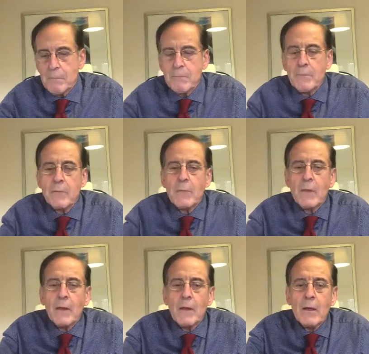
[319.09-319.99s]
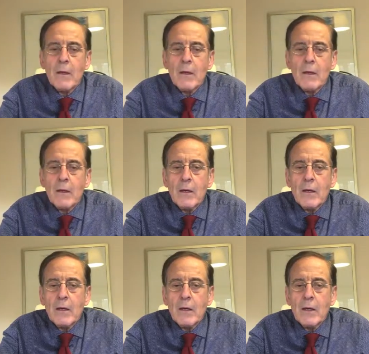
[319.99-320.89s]

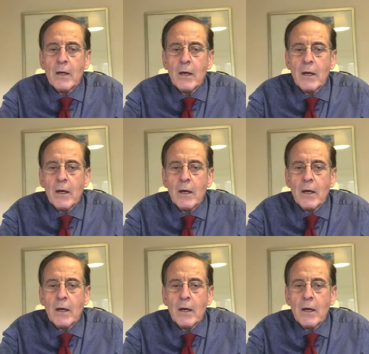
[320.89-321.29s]
(no one is talking)